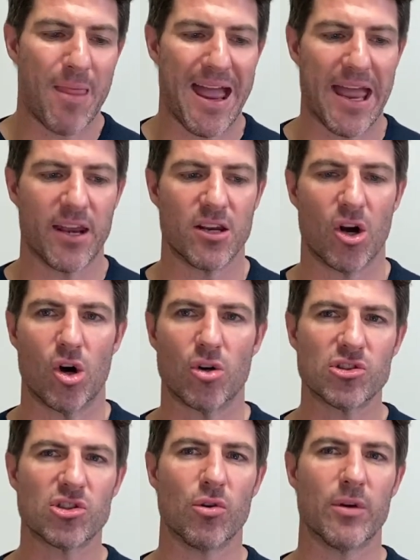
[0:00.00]
And
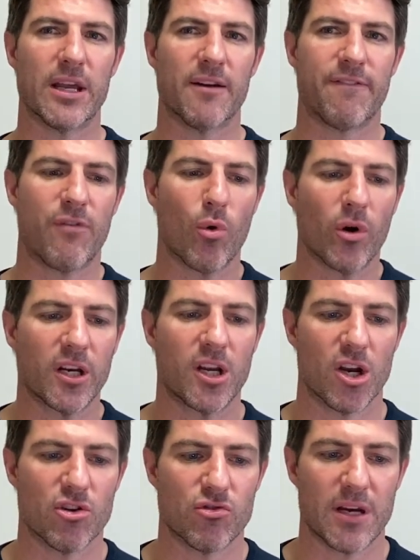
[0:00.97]
also in a foreign
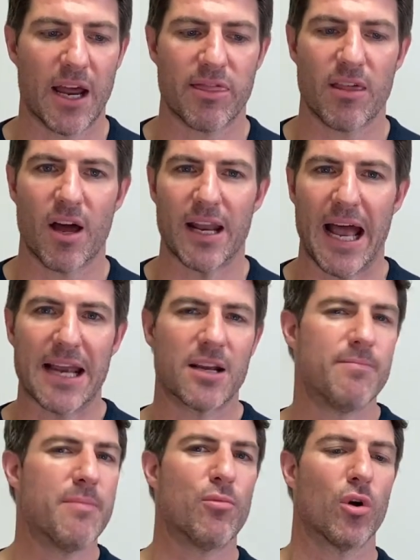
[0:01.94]
country, I thought I could
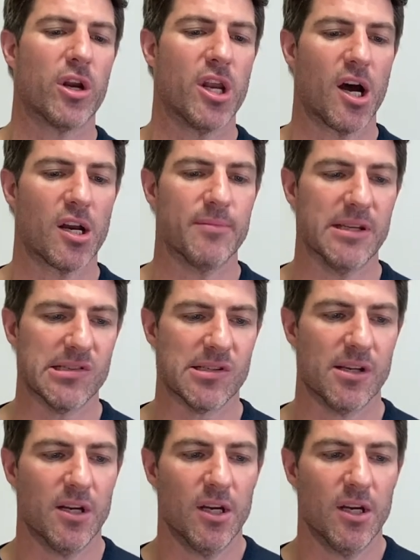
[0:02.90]
be more anonymous.